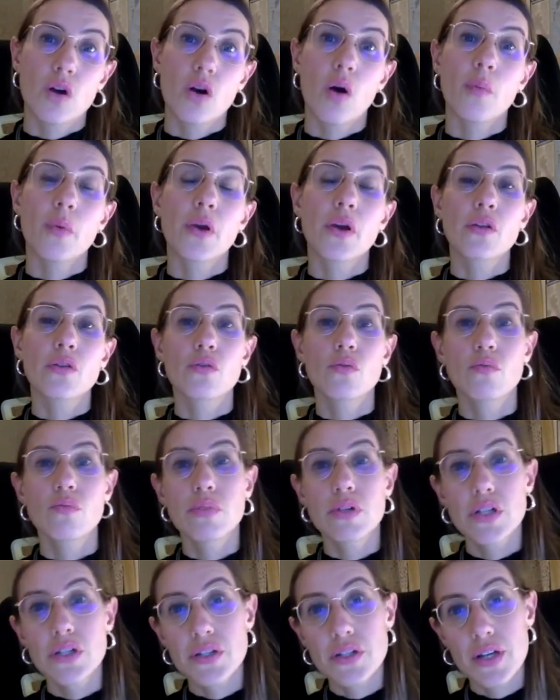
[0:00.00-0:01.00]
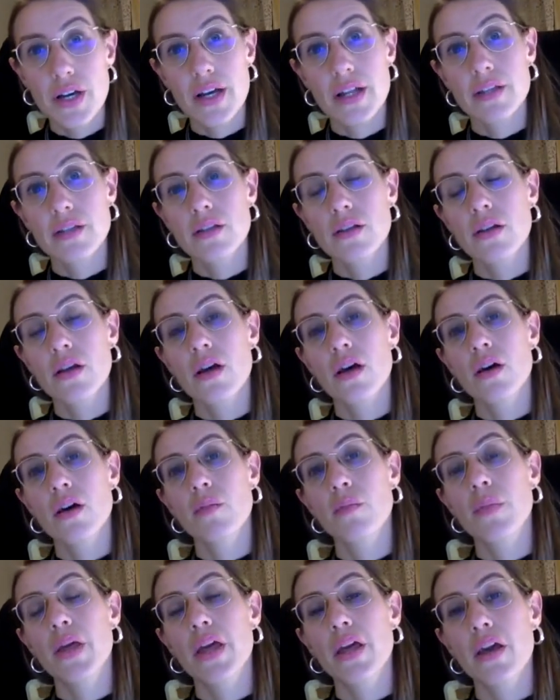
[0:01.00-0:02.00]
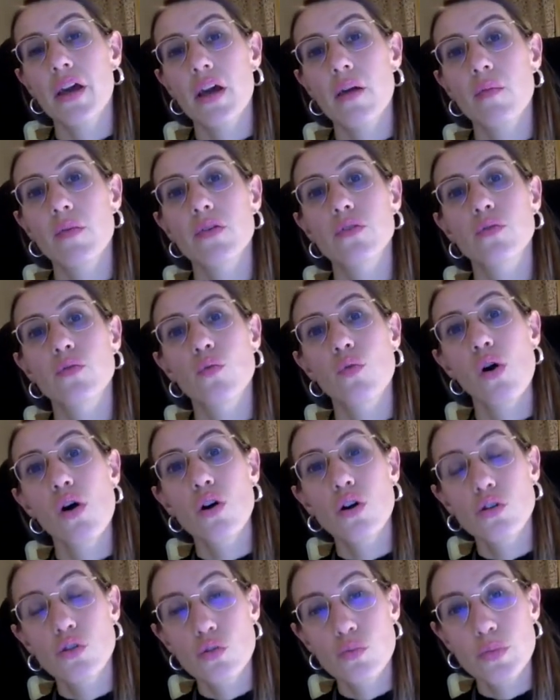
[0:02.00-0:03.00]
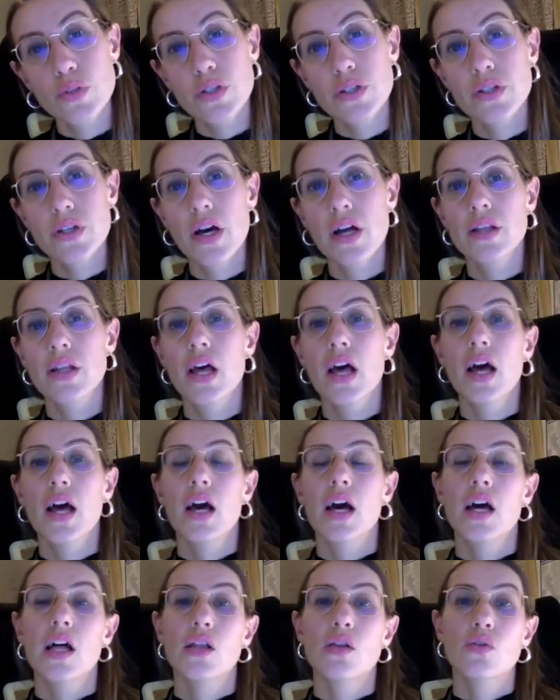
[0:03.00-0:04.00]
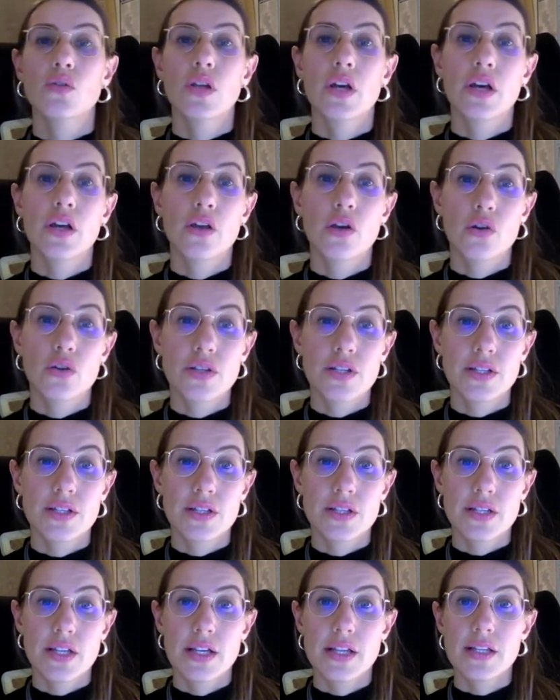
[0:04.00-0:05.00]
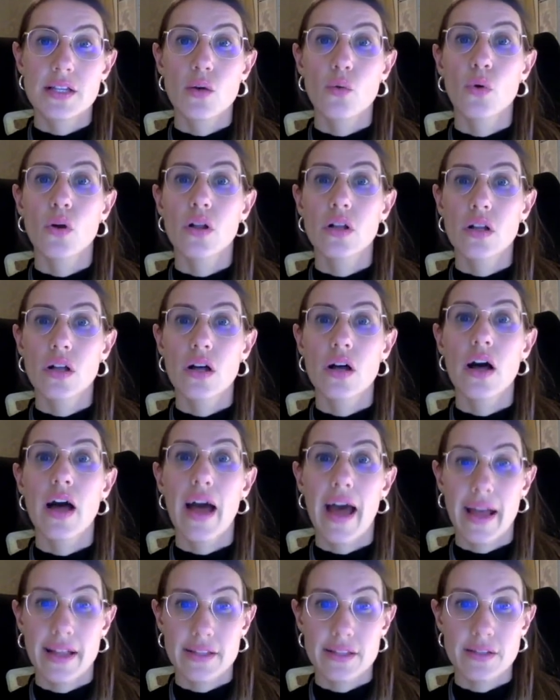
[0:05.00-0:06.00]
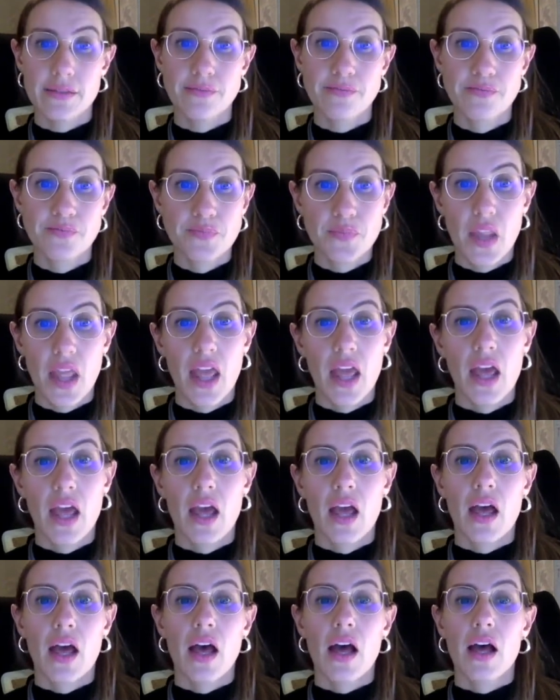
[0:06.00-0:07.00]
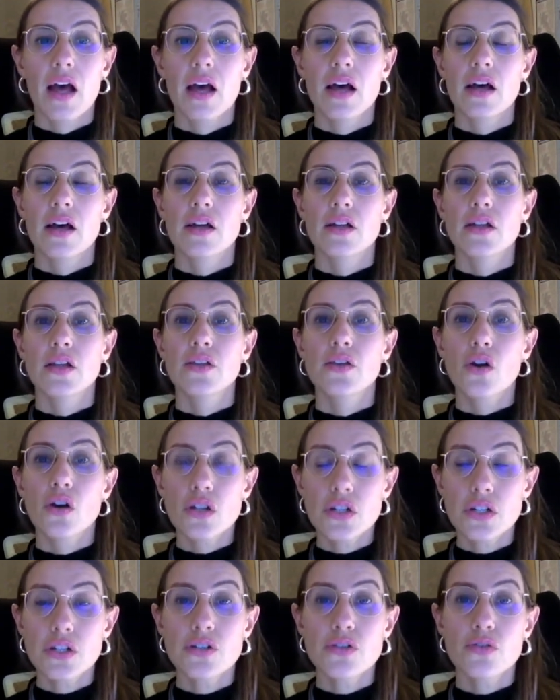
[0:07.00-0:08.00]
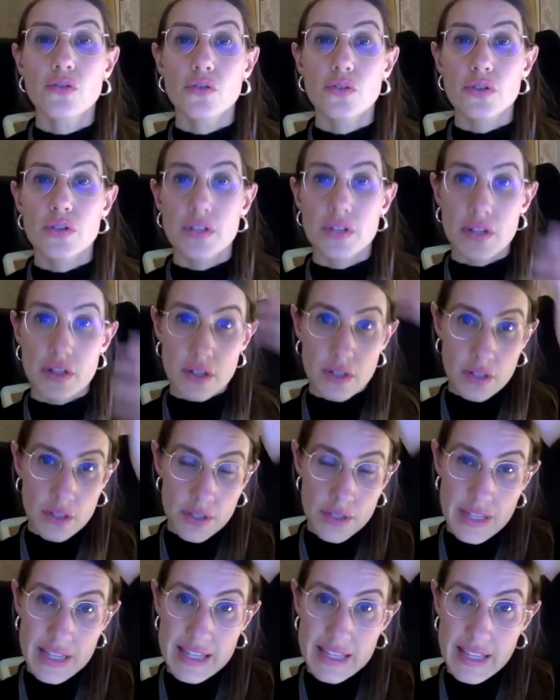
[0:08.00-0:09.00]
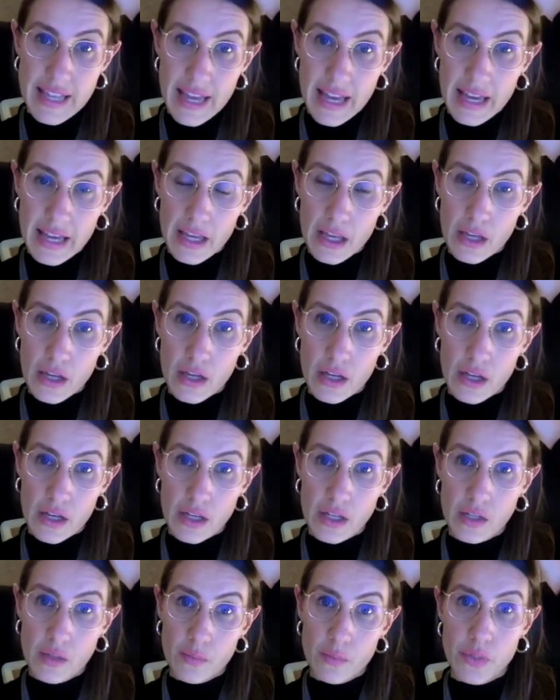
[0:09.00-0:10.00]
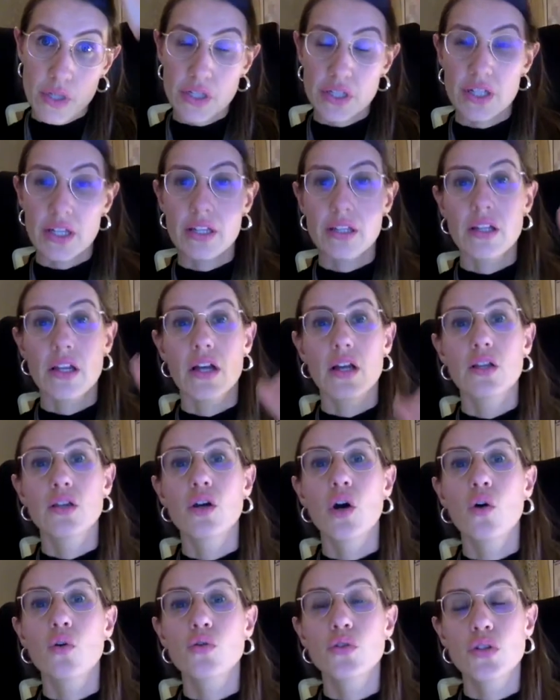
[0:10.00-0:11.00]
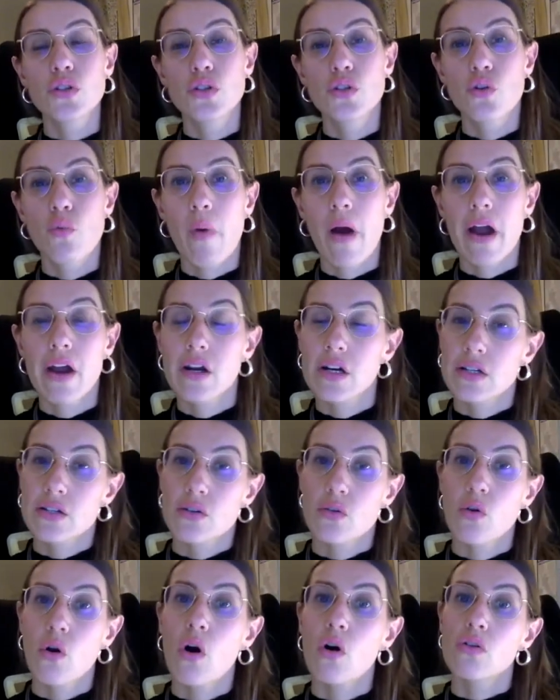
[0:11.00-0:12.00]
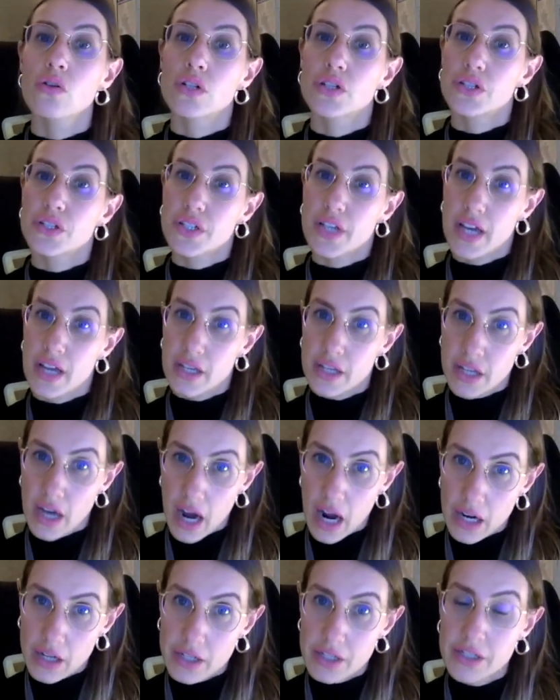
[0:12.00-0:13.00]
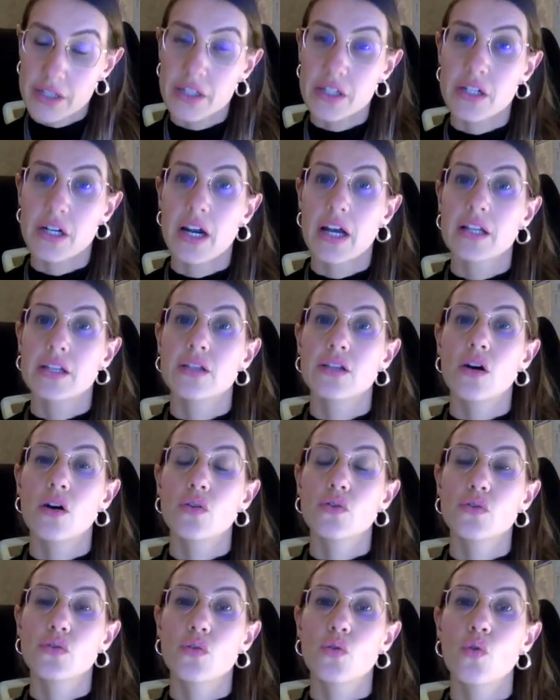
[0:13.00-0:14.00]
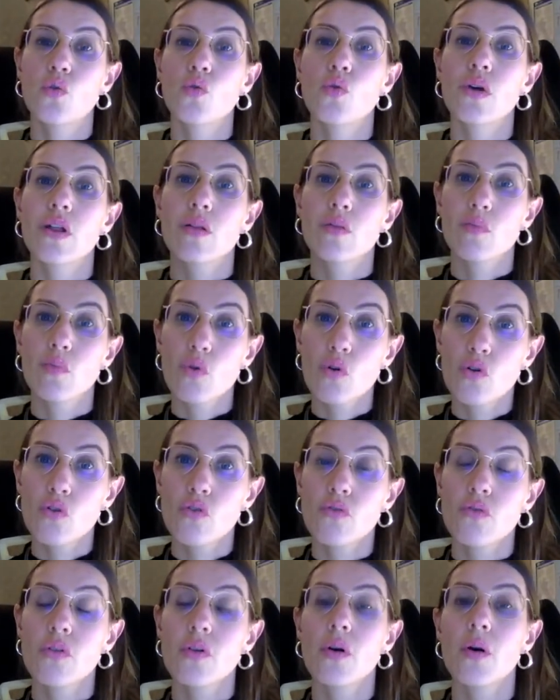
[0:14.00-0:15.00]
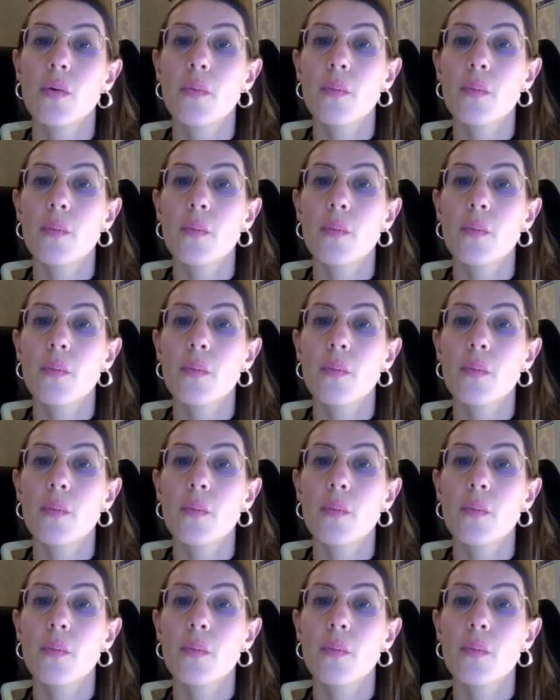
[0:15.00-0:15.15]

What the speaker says: coming to Britain, being able to work to Britain, to the EU citizens, will end. In order to stay in Britain, those EU migrants who already are here and those who will move